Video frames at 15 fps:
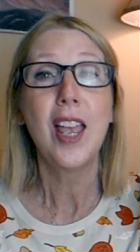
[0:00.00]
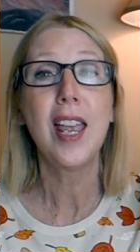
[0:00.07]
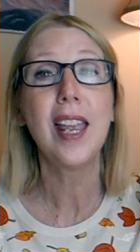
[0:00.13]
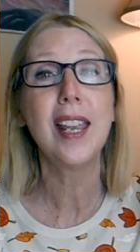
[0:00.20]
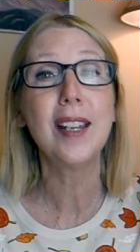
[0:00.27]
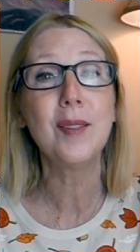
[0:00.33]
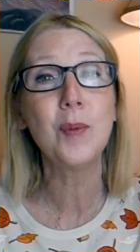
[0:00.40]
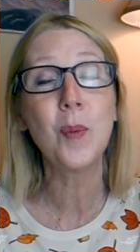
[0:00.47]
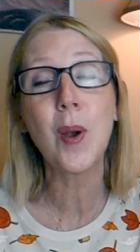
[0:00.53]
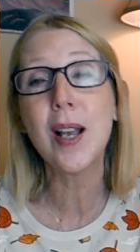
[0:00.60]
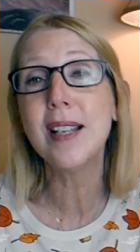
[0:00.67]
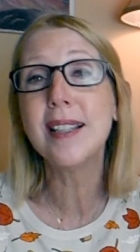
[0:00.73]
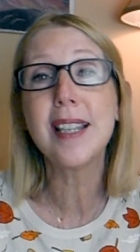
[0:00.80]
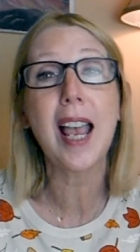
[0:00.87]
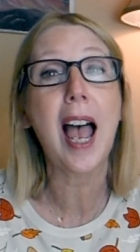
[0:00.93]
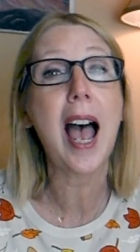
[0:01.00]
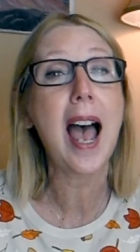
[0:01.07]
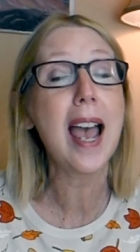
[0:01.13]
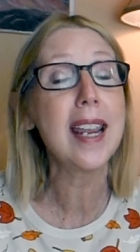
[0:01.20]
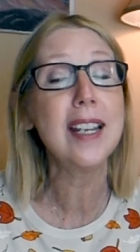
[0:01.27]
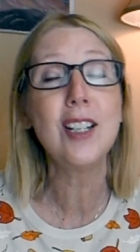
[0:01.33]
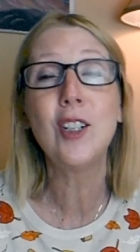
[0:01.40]
it was,
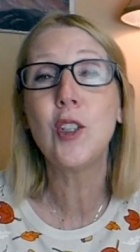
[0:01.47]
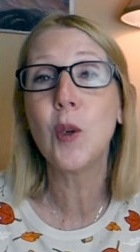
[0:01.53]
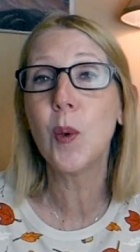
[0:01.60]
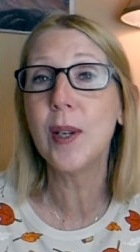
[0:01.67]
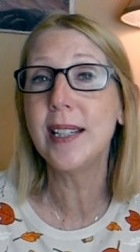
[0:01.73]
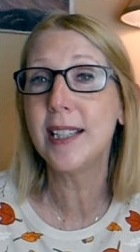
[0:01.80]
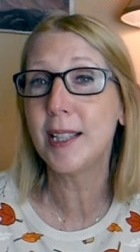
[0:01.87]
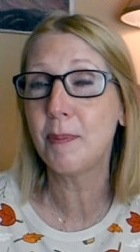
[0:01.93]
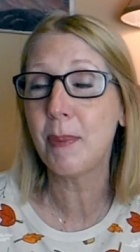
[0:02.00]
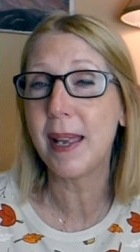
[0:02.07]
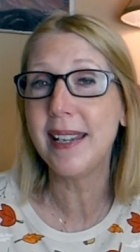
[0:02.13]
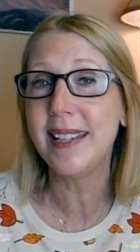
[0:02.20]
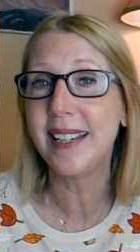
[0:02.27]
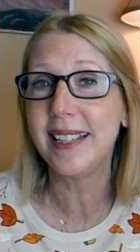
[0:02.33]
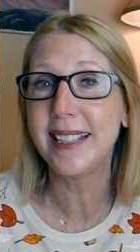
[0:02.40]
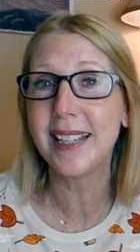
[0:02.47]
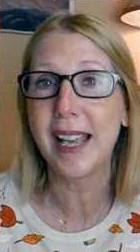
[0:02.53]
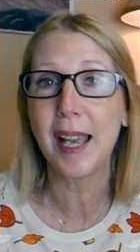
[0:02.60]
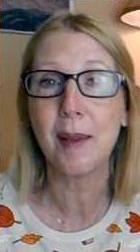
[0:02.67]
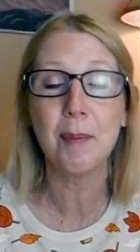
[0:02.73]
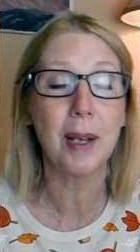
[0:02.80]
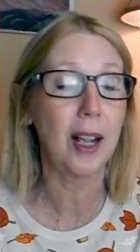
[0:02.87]
I enjoyed spending
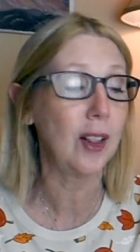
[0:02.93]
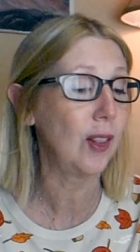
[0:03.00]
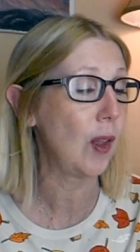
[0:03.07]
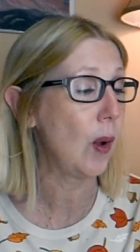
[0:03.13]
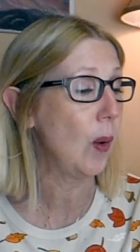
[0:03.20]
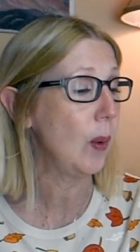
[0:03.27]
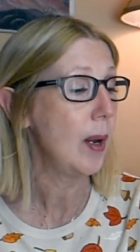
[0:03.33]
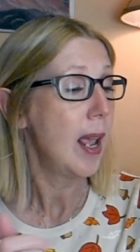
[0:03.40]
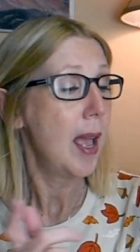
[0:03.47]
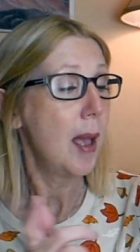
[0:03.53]
time alone.